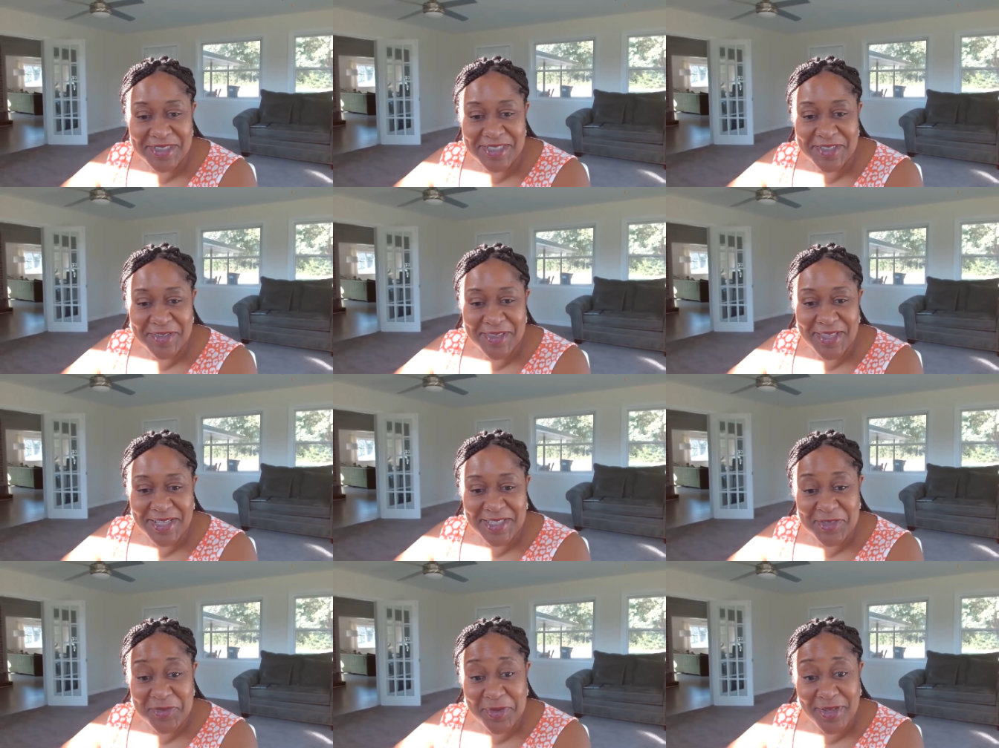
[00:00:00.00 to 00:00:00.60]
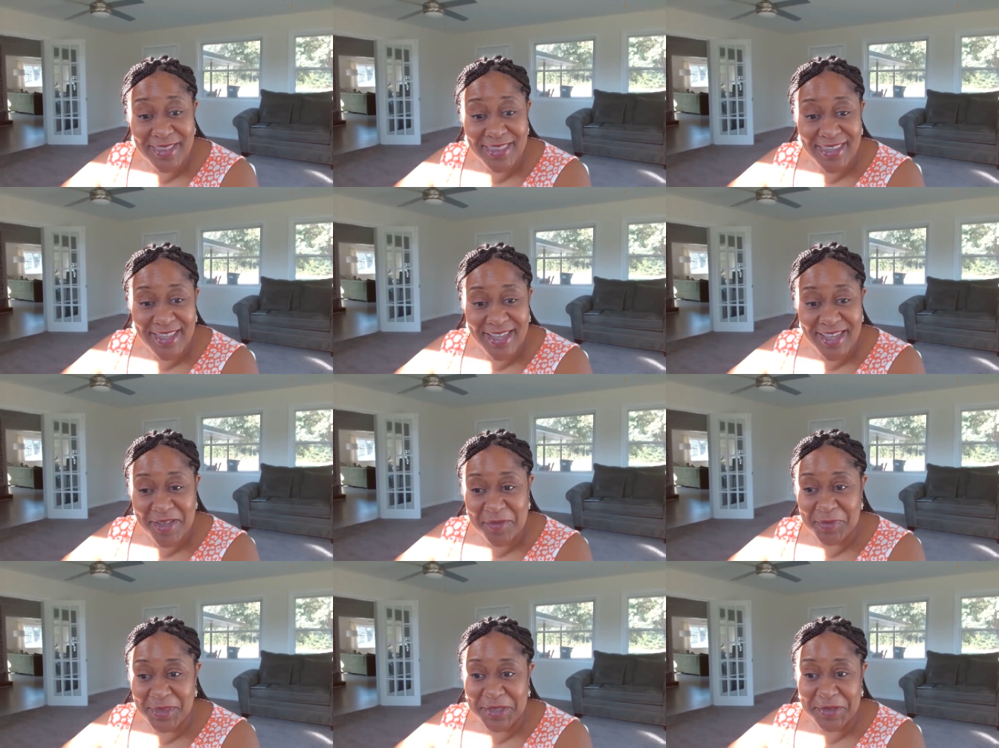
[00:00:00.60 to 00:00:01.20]
So that's one
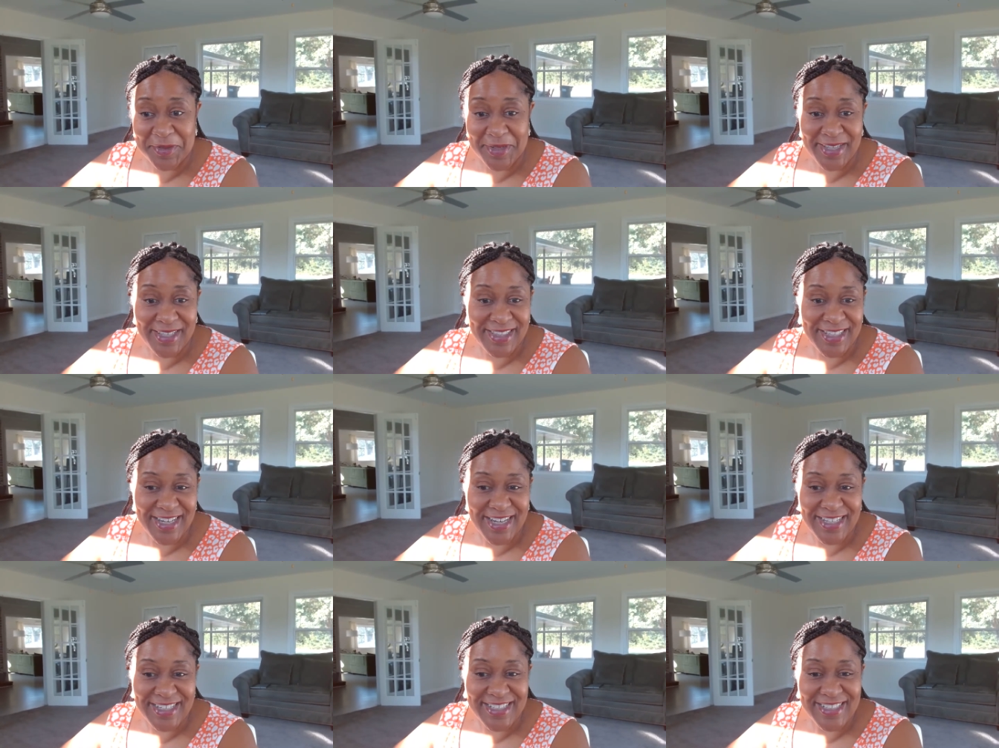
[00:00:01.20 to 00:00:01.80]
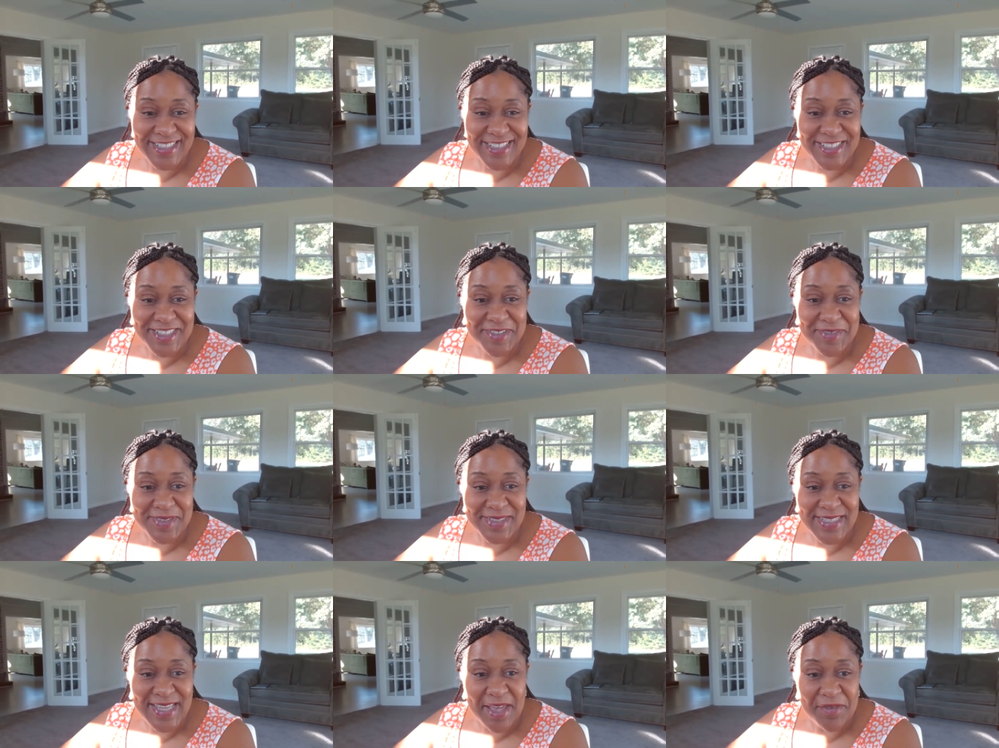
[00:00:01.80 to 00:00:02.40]
thing I'm learning that I need to do
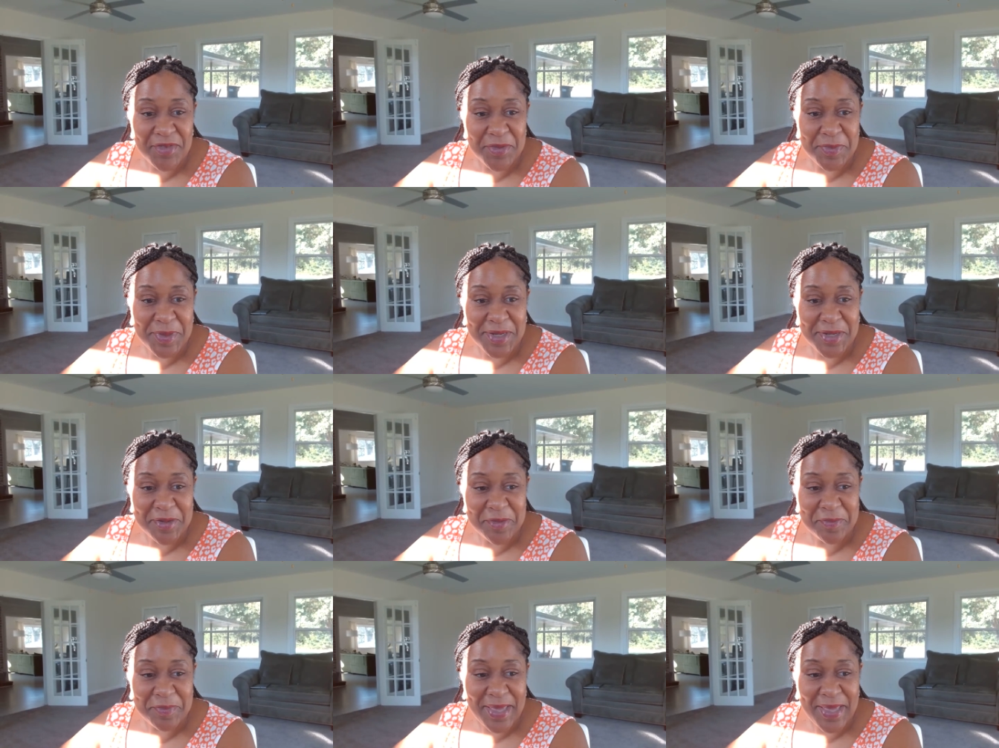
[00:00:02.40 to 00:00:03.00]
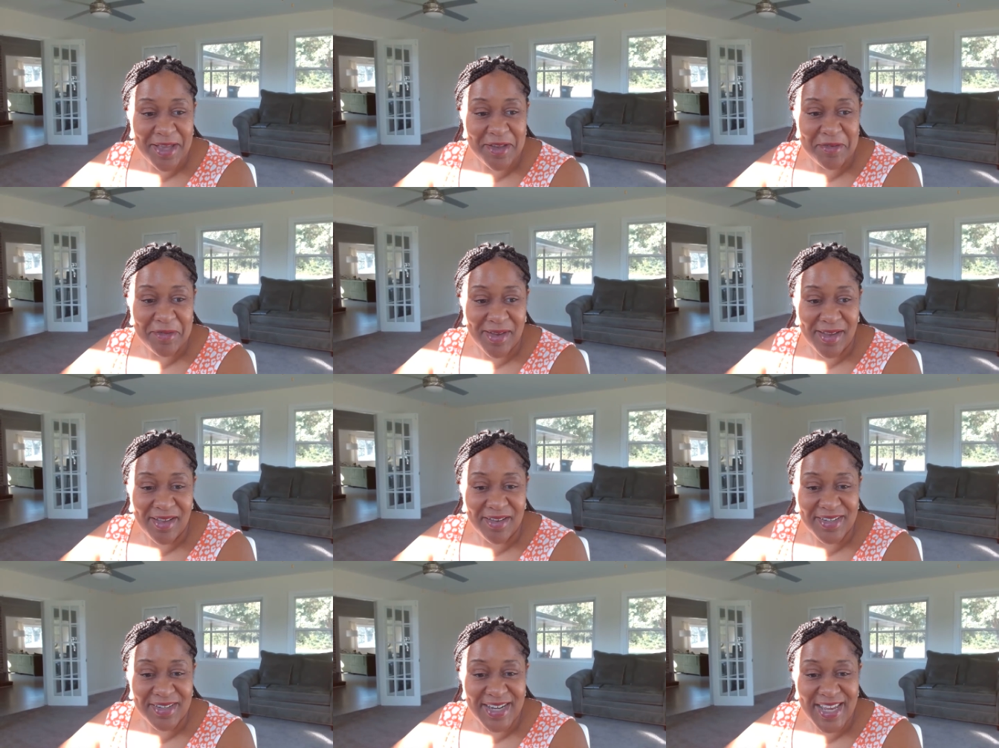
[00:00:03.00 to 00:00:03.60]
is have a better
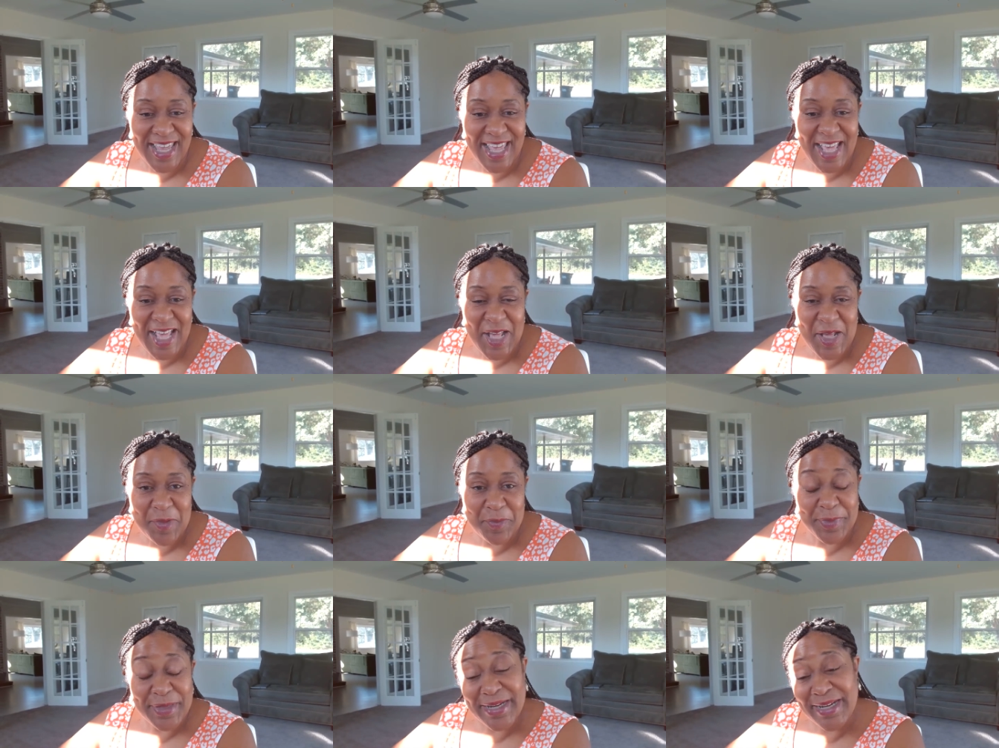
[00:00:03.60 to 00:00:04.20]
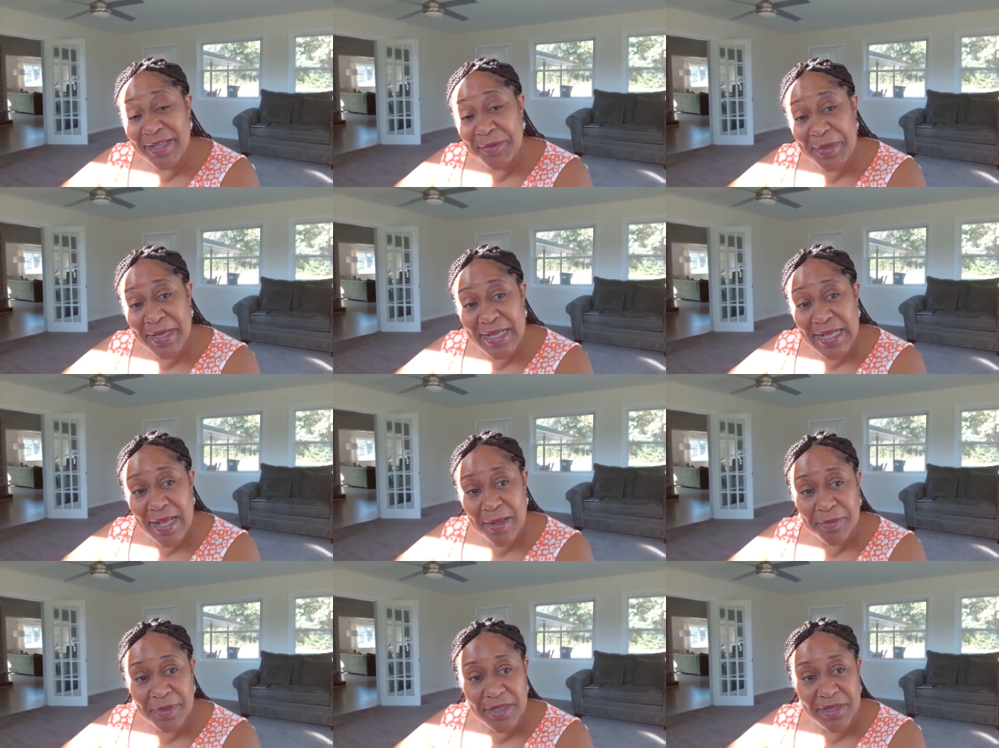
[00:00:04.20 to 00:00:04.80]
background. But
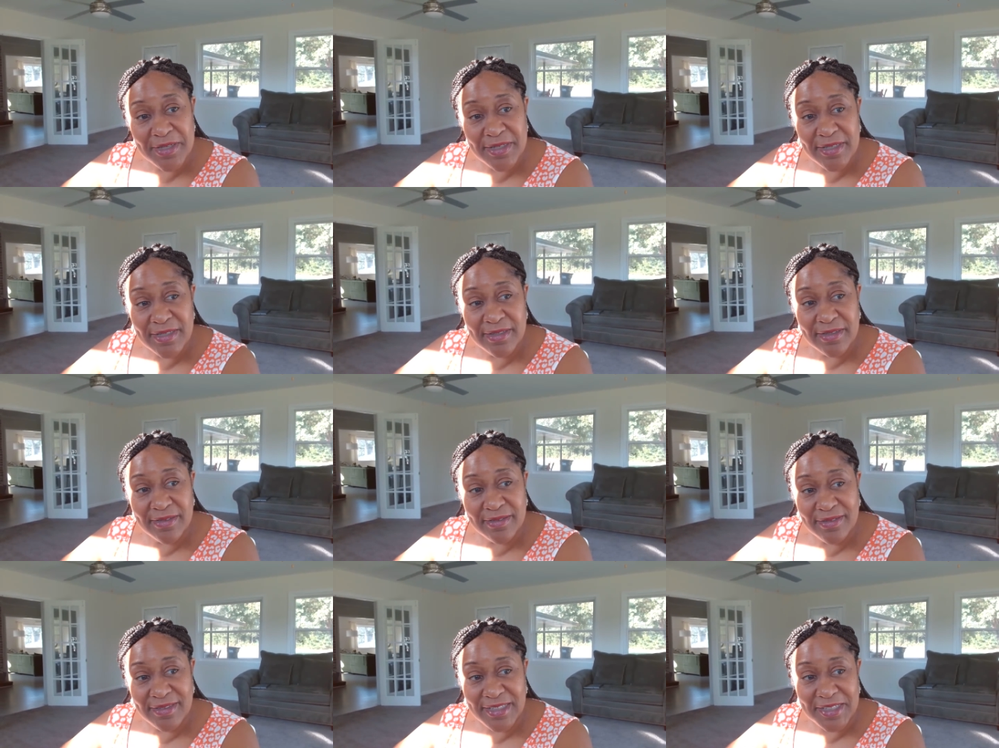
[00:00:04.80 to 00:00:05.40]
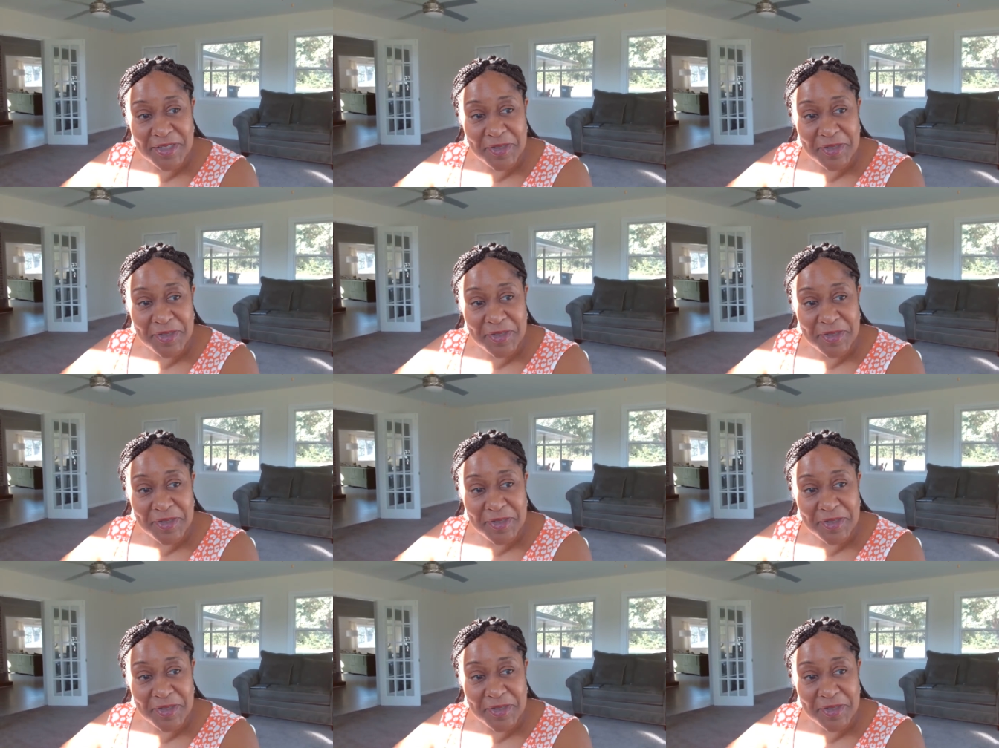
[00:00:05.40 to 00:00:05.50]
anyway, I'm going to,